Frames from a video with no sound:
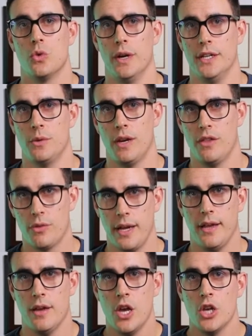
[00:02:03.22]

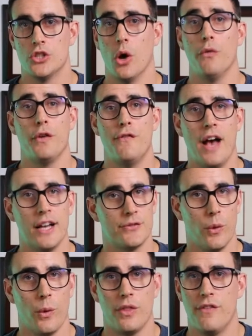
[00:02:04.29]
2023. So if we fast
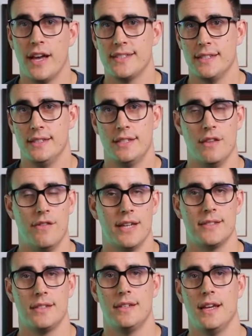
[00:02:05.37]
forward the
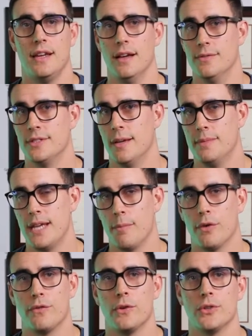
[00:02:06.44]
vesting date of
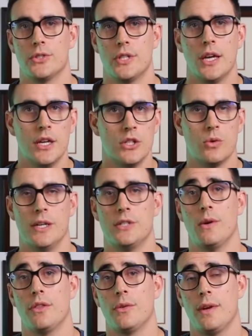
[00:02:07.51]
September 1st,
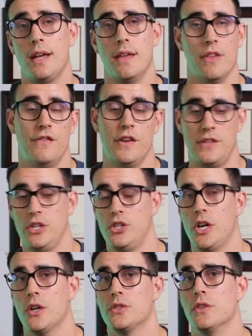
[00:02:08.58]
2023, and the 50
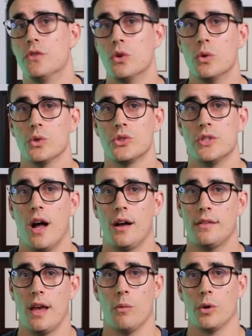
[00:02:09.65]
shares of Google
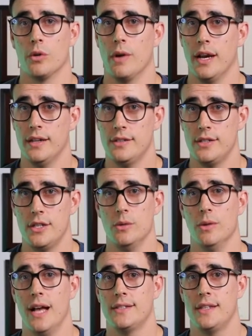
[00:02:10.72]
stock that were granted to you
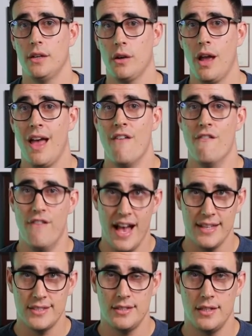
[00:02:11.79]
last year
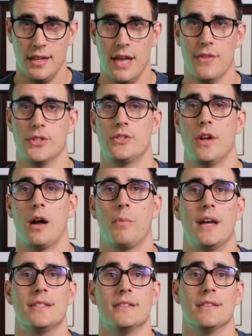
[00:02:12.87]
vest and the stock
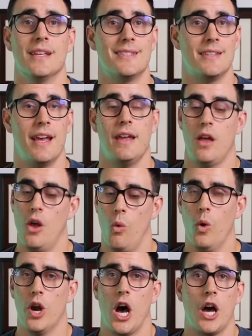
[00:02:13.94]
price is, let's say,
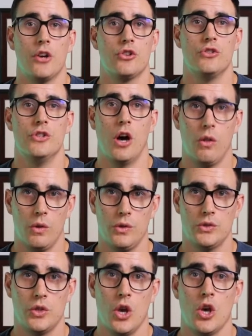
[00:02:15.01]

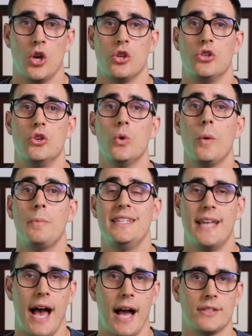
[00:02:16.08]
$100, you will be
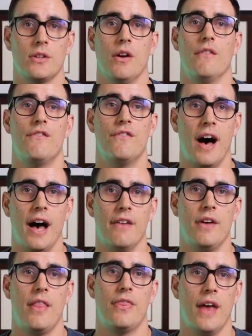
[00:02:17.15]
taxed on
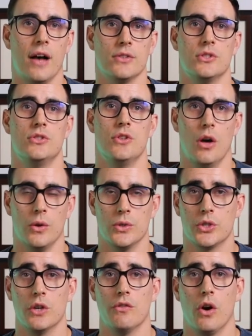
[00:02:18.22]

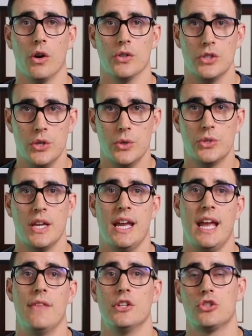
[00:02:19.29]
$5,000 of RSUs
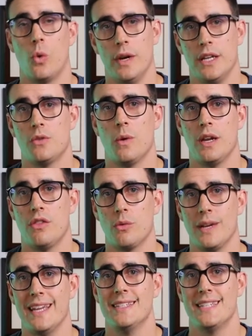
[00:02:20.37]
in the
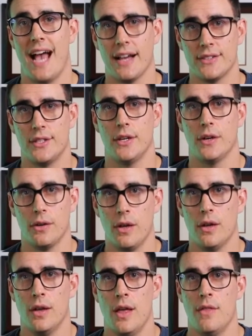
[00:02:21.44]
2023 tax year.
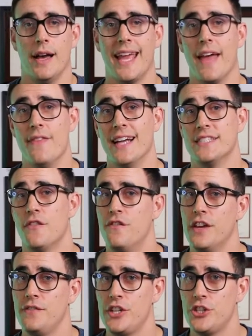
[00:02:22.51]
Again, that's
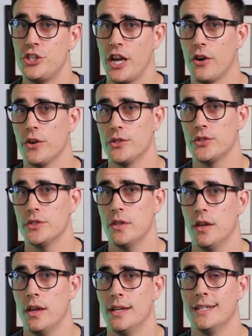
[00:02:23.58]
50 shares
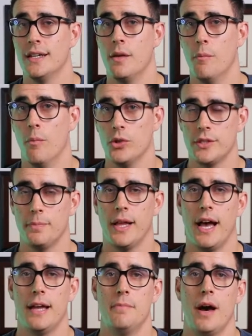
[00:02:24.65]

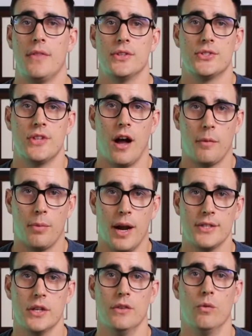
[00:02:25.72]
multiplied by the stock
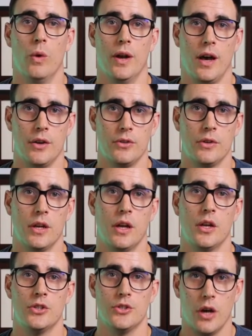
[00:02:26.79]
price of
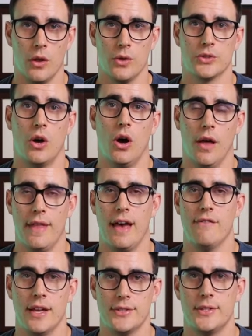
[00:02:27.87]
$100 on
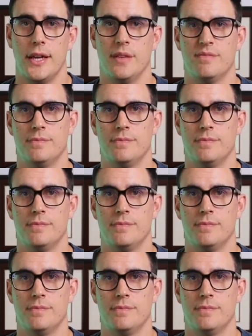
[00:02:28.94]
that vest date.